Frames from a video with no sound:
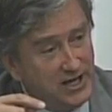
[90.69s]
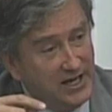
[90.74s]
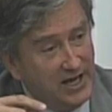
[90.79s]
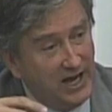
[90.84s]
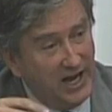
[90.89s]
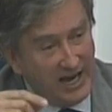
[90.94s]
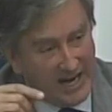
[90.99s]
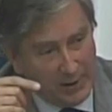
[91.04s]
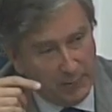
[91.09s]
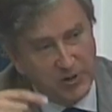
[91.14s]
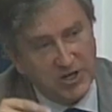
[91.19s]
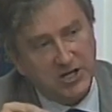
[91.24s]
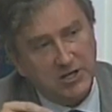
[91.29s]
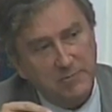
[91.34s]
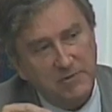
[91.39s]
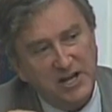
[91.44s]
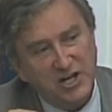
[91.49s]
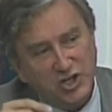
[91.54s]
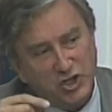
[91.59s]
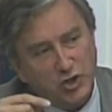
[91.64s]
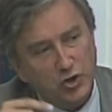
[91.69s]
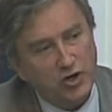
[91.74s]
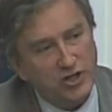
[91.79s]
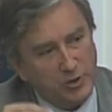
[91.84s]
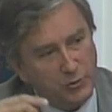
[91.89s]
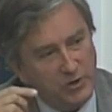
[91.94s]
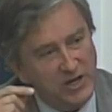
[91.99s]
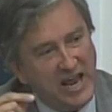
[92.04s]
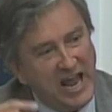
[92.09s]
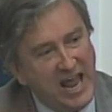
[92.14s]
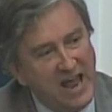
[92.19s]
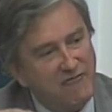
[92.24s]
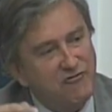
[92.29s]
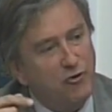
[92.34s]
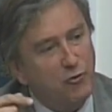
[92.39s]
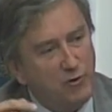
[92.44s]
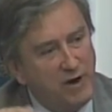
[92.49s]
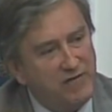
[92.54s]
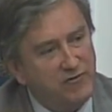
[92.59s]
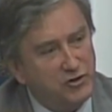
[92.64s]
And we can make sure that we have
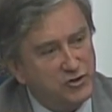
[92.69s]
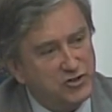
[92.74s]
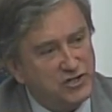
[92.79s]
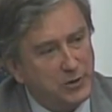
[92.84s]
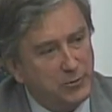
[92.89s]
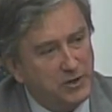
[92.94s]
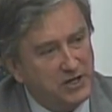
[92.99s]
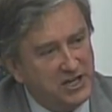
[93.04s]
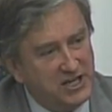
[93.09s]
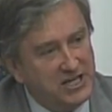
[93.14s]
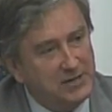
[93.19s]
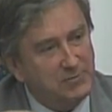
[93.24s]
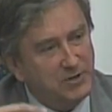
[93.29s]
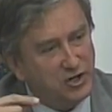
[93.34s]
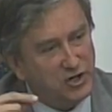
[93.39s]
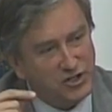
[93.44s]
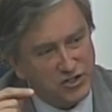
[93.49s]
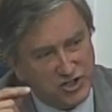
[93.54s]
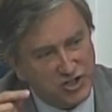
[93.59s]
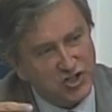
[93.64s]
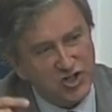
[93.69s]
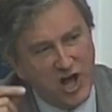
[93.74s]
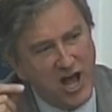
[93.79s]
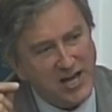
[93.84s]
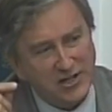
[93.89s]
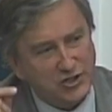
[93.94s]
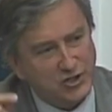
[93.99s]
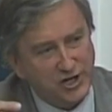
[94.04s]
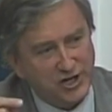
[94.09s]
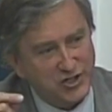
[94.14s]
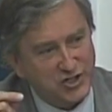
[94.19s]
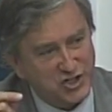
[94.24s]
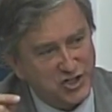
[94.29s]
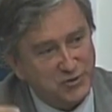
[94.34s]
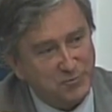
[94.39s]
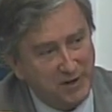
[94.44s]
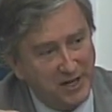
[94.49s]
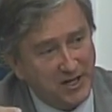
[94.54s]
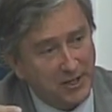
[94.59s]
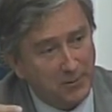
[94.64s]
the revenues that we need, because it's not just a
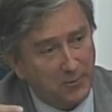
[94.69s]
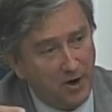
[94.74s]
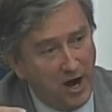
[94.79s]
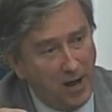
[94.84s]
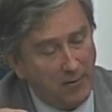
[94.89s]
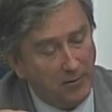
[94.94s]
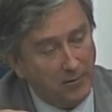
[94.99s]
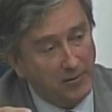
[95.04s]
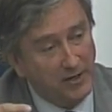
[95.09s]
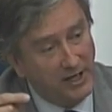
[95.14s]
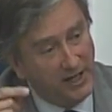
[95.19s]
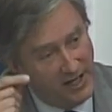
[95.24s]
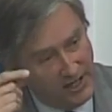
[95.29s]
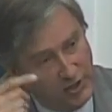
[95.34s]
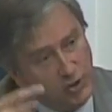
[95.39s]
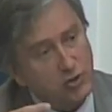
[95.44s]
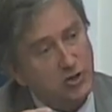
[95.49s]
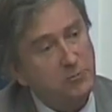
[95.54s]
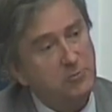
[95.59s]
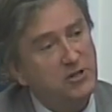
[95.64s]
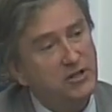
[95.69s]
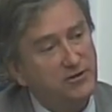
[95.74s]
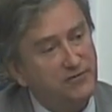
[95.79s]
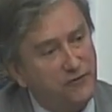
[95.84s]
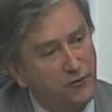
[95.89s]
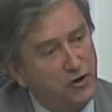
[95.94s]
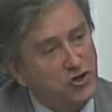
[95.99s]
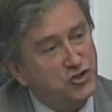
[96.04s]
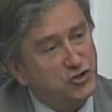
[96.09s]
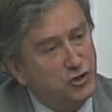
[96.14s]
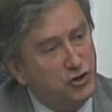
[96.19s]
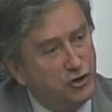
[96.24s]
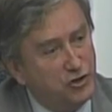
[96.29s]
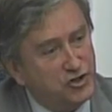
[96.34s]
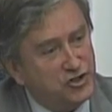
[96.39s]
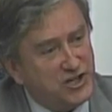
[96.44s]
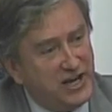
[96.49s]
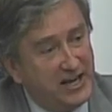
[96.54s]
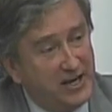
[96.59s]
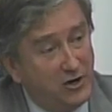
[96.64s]
spending problem. And you can be the first on your
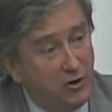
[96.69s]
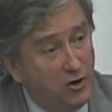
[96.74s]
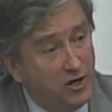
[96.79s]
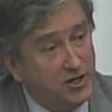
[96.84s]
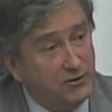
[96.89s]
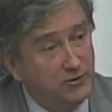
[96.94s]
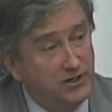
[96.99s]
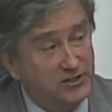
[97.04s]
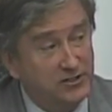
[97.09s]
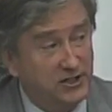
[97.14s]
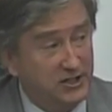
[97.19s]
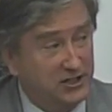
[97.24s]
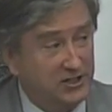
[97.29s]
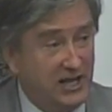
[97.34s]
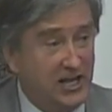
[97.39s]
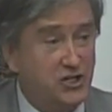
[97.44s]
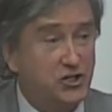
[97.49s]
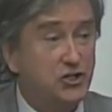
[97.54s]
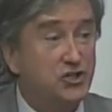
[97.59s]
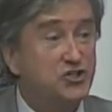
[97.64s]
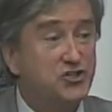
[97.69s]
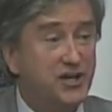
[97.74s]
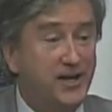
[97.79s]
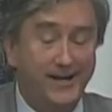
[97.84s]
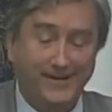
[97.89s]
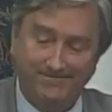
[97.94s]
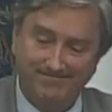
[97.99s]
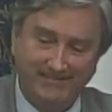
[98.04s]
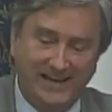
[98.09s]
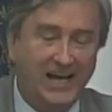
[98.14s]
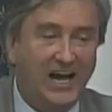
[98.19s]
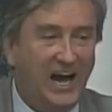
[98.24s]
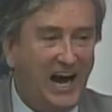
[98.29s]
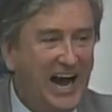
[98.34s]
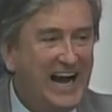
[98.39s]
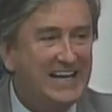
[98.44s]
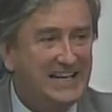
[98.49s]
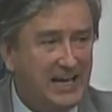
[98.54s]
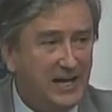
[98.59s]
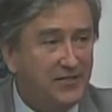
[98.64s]
side in all your indignation to say,
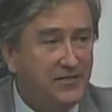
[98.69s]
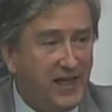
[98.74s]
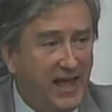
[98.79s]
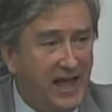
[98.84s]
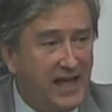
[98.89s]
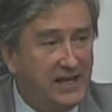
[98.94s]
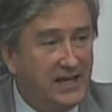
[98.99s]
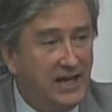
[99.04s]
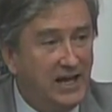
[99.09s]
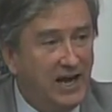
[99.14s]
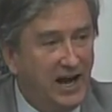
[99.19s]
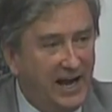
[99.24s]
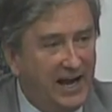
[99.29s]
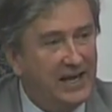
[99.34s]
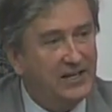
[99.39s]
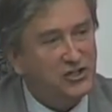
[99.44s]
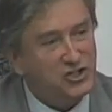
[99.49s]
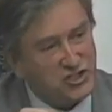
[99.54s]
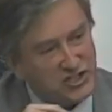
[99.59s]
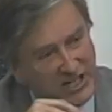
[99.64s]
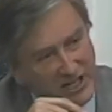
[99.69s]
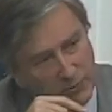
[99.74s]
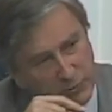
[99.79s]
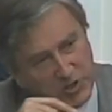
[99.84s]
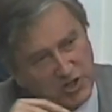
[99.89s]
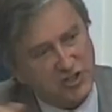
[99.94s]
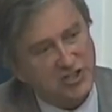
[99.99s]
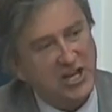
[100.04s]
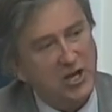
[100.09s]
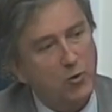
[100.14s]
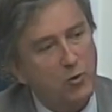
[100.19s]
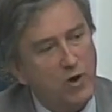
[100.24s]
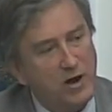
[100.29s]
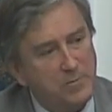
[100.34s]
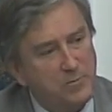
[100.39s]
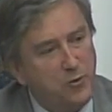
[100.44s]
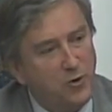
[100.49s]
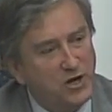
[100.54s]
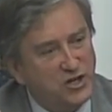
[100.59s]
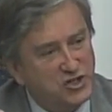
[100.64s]
I get that. I understand when you take
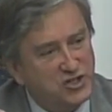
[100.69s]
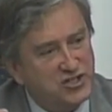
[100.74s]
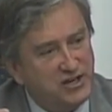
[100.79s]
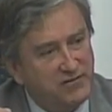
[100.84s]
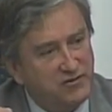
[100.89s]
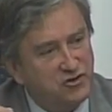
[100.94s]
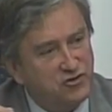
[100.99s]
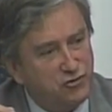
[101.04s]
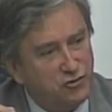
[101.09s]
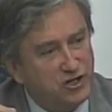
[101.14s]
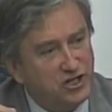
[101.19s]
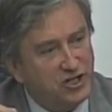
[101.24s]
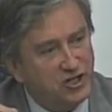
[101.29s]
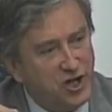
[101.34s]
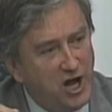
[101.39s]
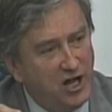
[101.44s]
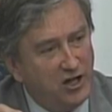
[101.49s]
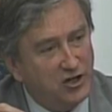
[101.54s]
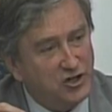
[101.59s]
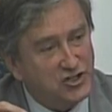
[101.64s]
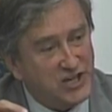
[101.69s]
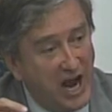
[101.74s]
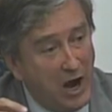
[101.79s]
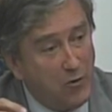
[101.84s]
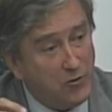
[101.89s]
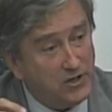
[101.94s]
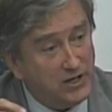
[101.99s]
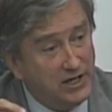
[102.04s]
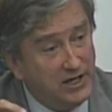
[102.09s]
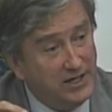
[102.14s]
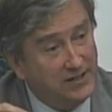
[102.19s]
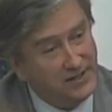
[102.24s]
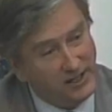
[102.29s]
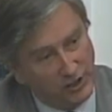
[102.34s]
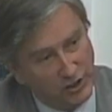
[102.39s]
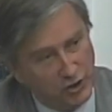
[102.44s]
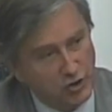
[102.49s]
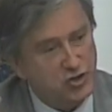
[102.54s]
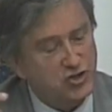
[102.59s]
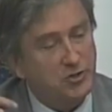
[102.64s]
$1.7 trillion out that
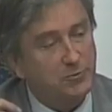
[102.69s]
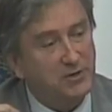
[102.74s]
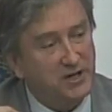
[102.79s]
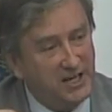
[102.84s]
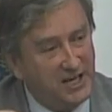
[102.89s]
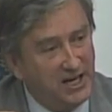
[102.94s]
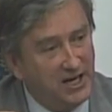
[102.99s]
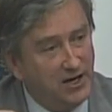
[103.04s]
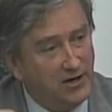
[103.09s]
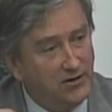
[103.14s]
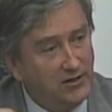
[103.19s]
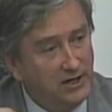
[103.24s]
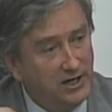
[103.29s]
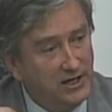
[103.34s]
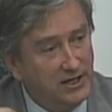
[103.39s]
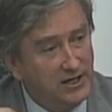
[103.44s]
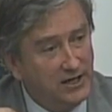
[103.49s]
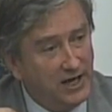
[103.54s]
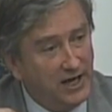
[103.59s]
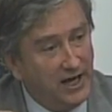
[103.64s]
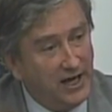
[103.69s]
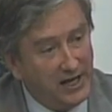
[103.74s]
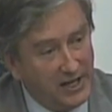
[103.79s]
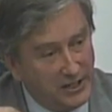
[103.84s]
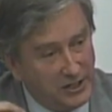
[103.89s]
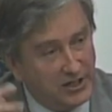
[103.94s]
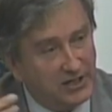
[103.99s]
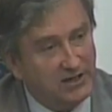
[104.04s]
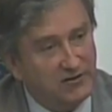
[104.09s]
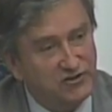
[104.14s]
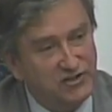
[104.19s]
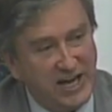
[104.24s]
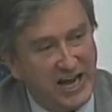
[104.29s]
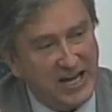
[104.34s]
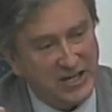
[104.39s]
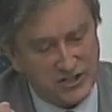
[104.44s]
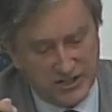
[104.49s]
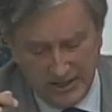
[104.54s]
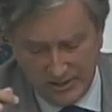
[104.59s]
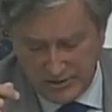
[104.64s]
used to be here, and you give
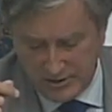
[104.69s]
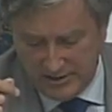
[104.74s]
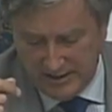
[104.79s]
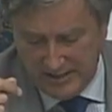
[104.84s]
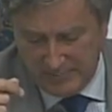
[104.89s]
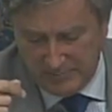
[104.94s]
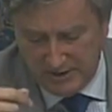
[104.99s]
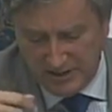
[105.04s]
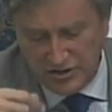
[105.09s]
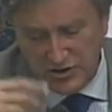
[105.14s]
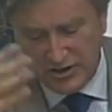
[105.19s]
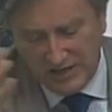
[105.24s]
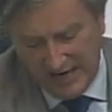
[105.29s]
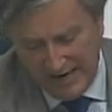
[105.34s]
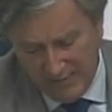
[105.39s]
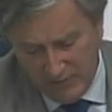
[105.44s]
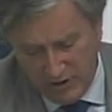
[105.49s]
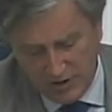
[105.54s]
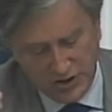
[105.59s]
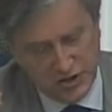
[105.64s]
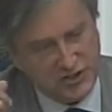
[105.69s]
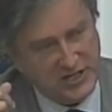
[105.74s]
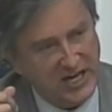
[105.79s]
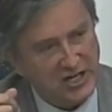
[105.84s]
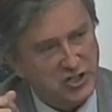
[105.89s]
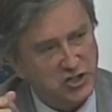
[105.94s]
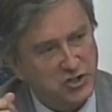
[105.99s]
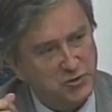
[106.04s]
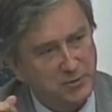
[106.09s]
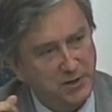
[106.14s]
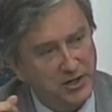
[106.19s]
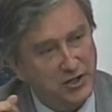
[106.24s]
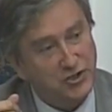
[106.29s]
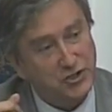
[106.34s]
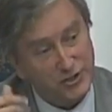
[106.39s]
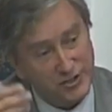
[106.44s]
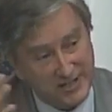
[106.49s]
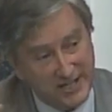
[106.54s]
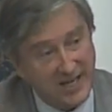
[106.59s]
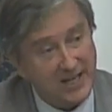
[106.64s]
tax cuts on that basis, and you have all these tax
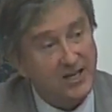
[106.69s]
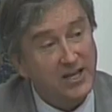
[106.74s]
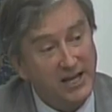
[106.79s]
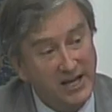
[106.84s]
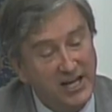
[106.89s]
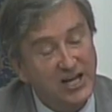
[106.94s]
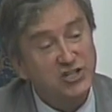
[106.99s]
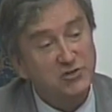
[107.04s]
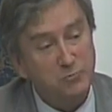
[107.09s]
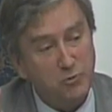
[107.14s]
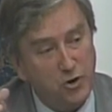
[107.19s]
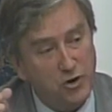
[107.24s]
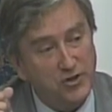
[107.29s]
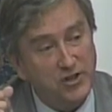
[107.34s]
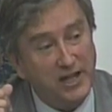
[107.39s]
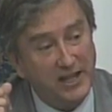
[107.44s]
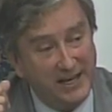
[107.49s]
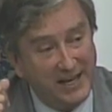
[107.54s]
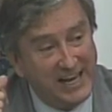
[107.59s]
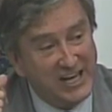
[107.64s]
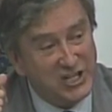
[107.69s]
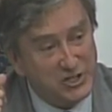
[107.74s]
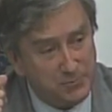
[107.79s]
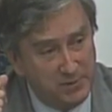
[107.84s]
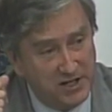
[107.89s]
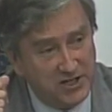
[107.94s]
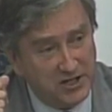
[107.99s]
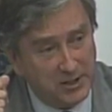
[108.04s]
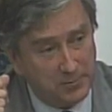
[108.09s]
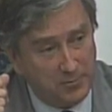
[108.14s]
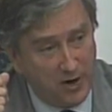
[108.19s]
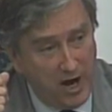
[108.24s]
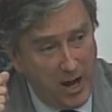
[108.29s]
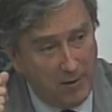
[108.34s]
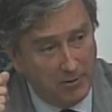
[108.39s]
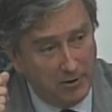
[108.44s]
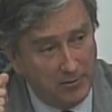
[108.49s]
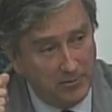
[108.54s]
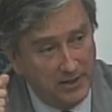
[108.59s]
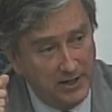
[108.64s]
expenditures, that it's more than a spending
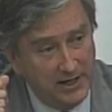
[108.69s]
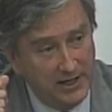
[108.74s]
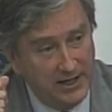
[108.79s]
problem.